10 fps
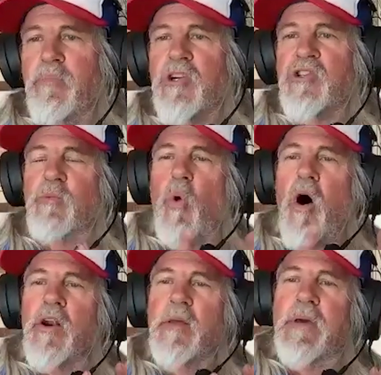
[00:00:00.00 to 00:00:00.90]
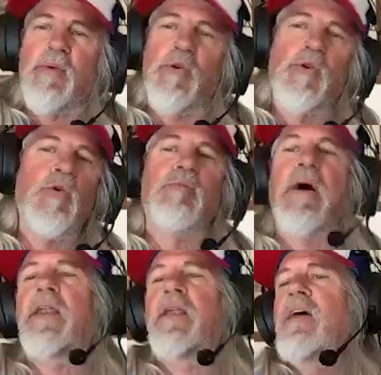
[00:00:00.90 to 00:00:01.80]
There's some quality people who have
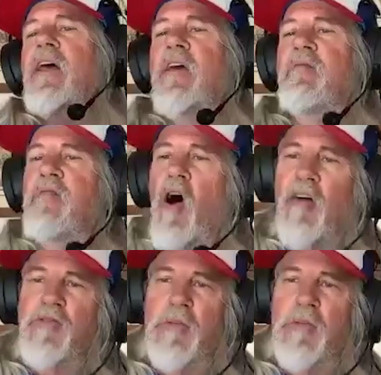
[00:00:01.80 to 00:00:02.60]
been involved